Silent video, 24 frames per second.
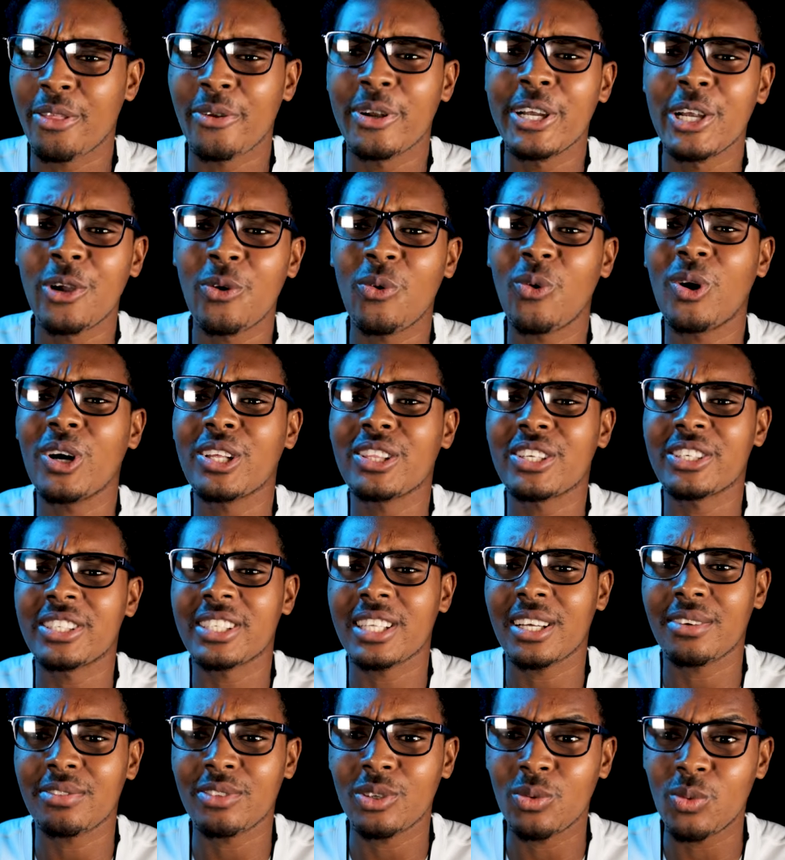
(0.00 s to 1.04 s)
Three
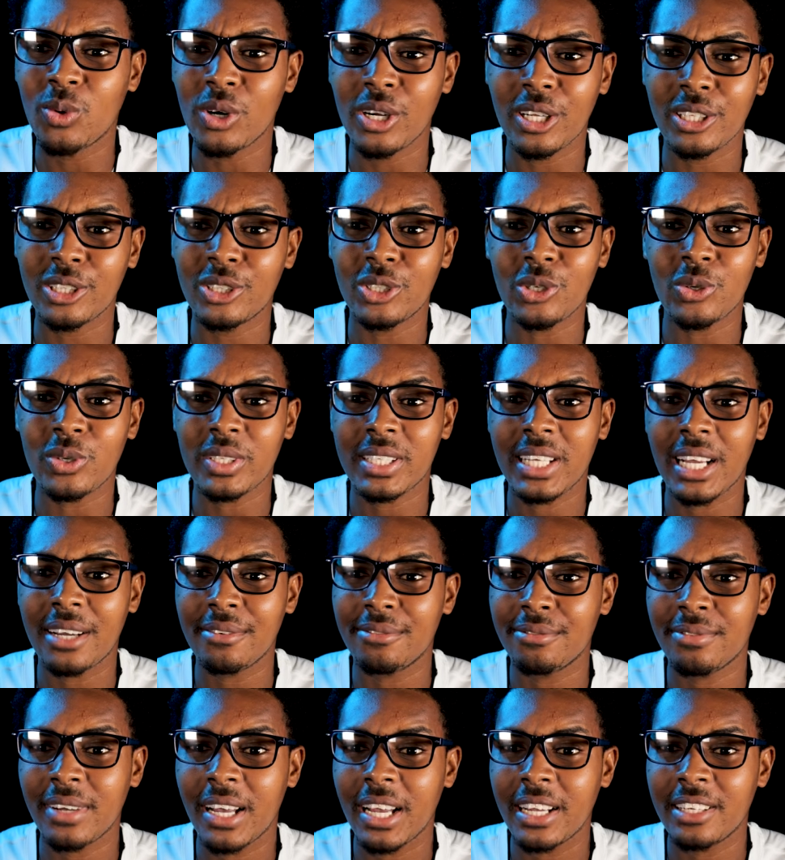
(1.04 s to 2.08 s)
quarters of the world don't
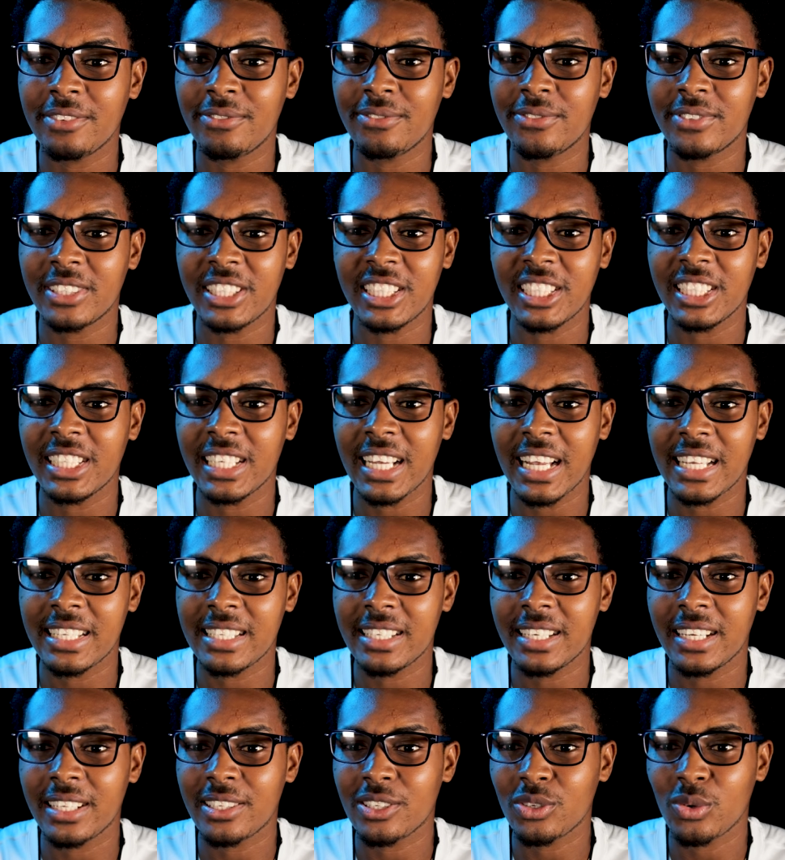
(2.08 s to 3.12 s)
have 5G
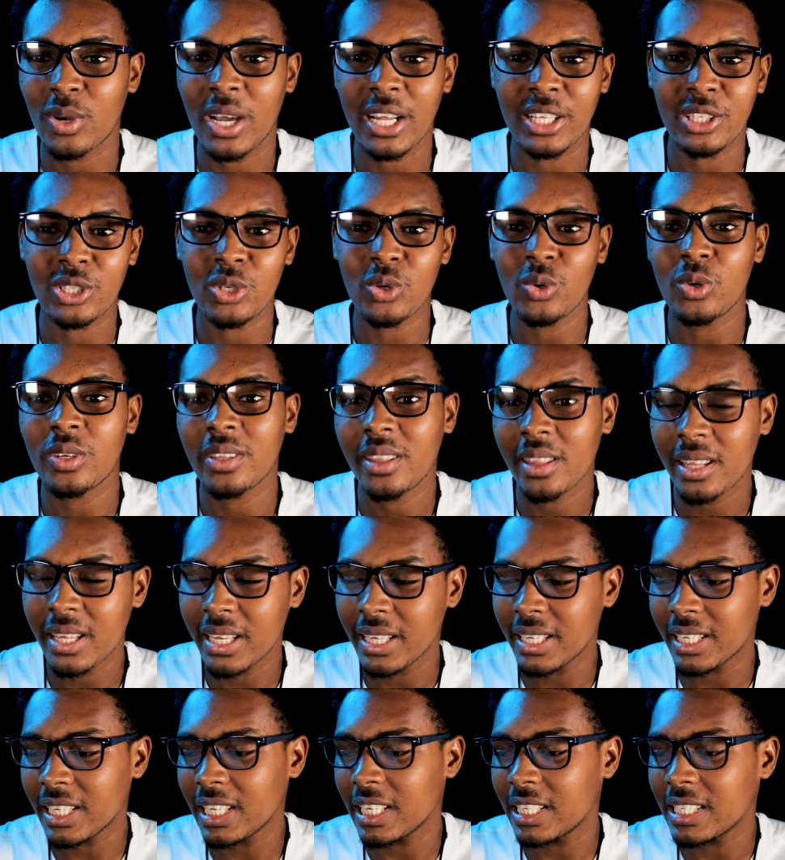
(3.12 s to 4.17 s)
as yet so I don't
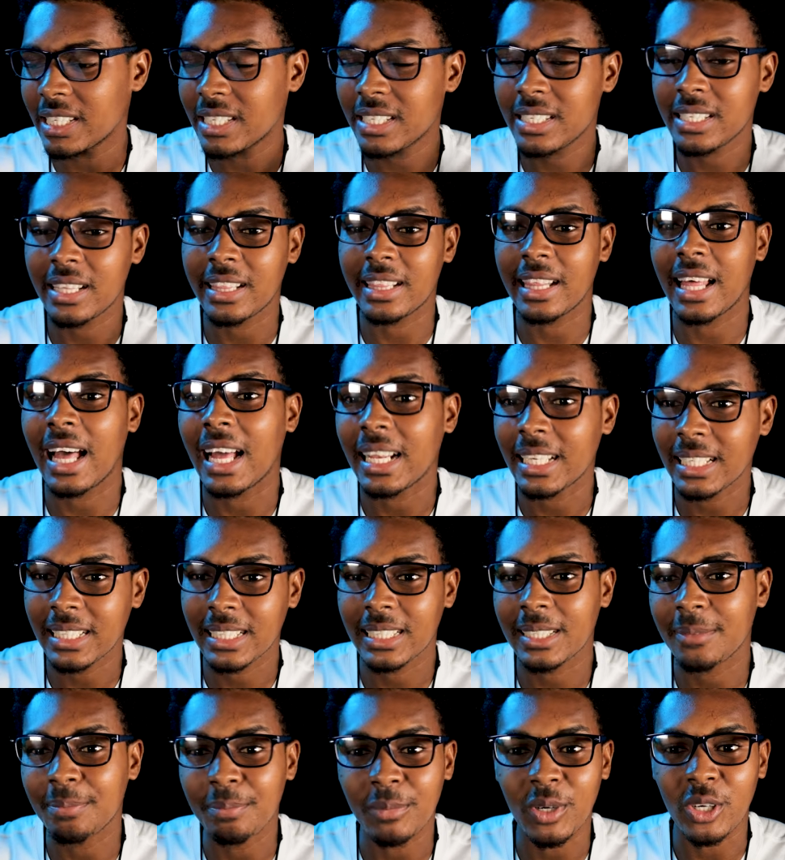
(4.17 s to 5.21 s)
think it's that
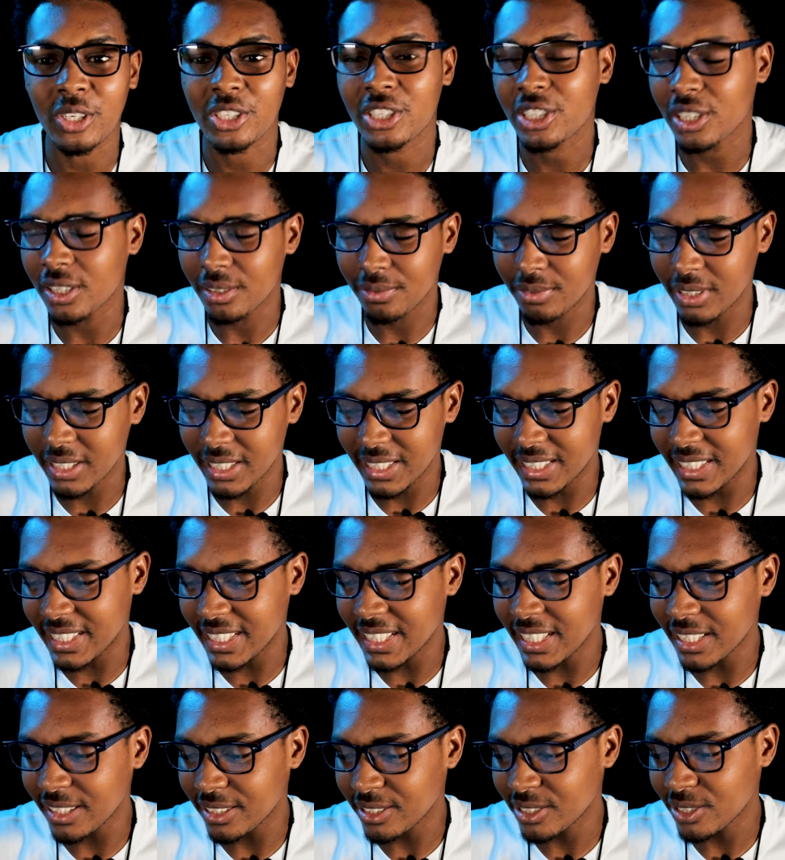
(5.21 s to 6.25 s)
much of a
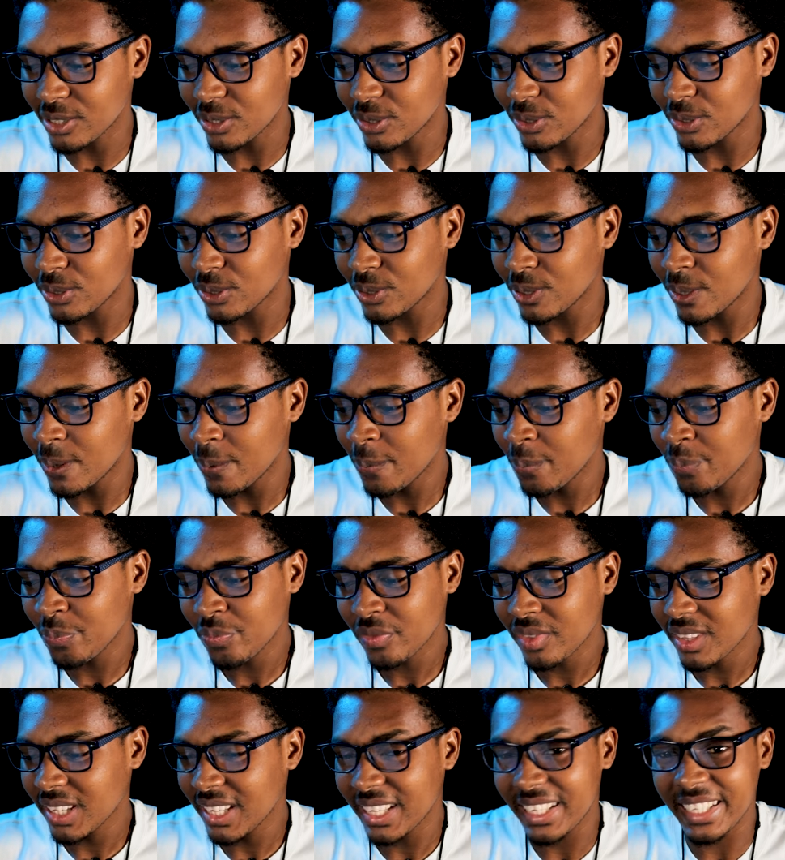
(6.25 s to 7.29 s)
deal so
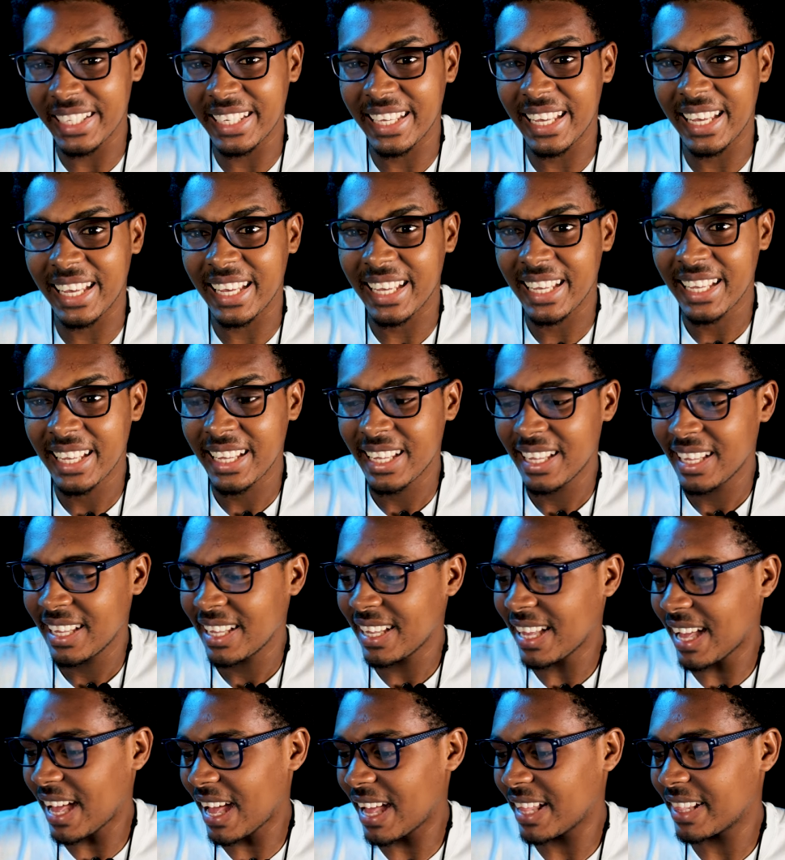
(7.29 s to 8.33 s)
yeah
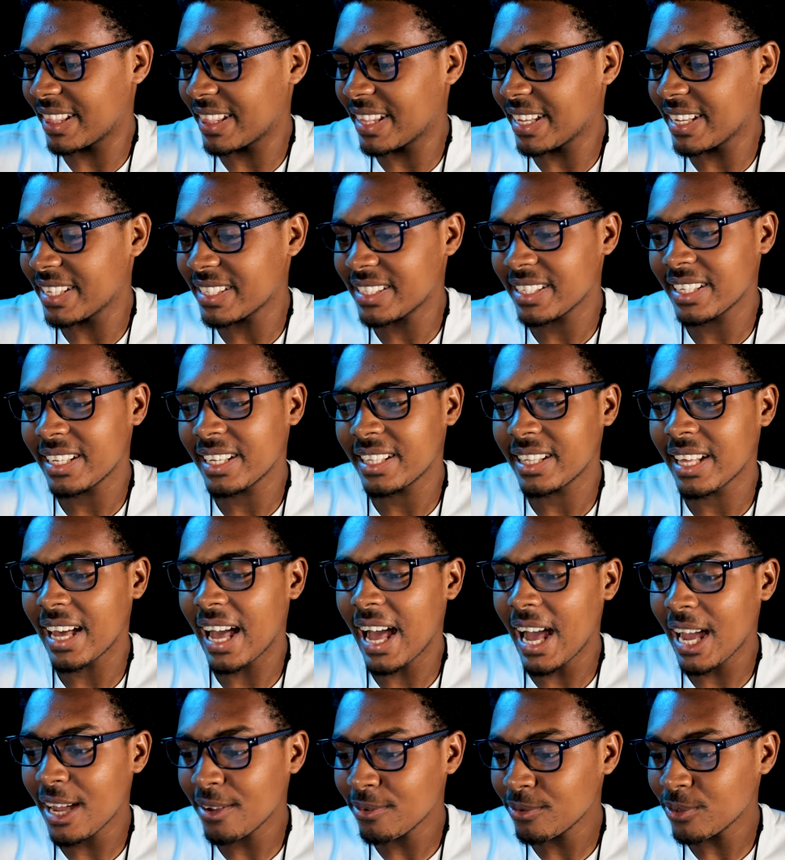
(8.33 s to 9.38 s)
and they say the
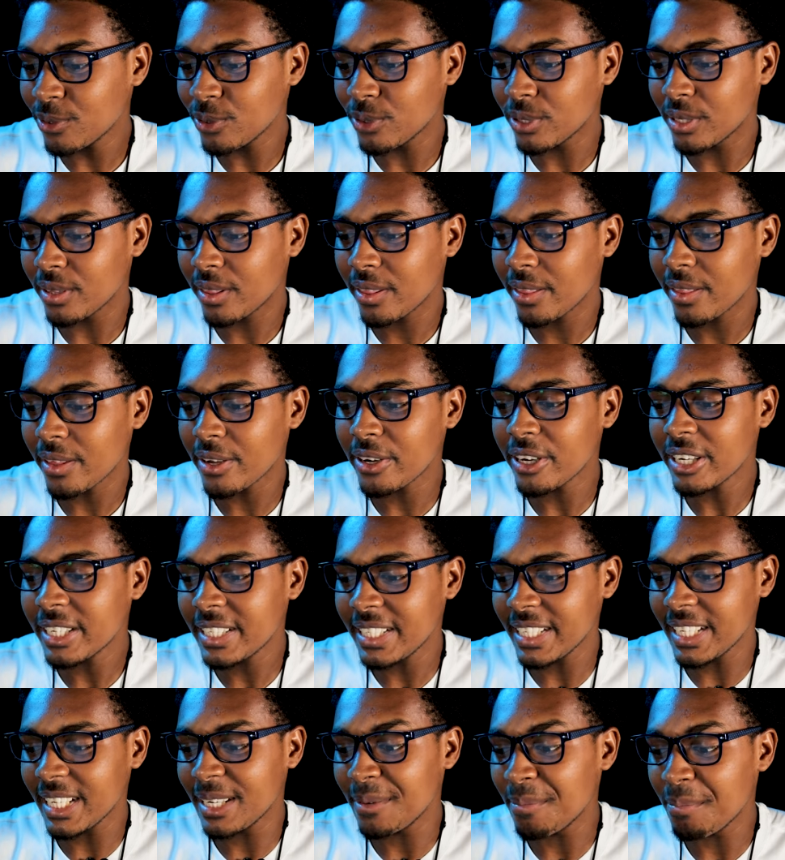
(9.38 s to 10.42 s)
iPhone
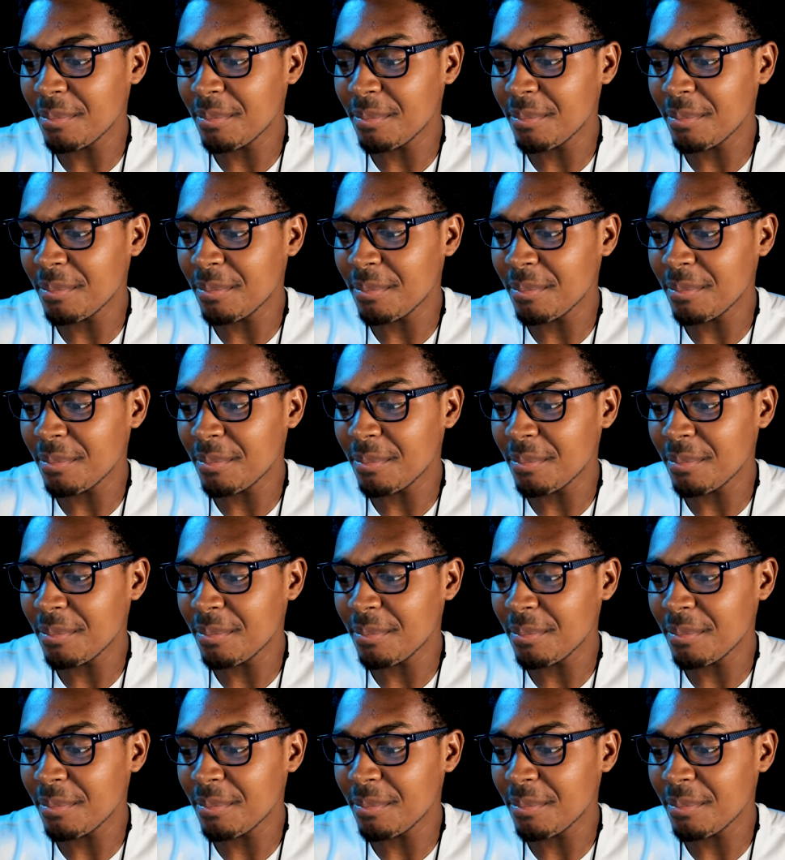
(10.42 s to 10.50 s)
13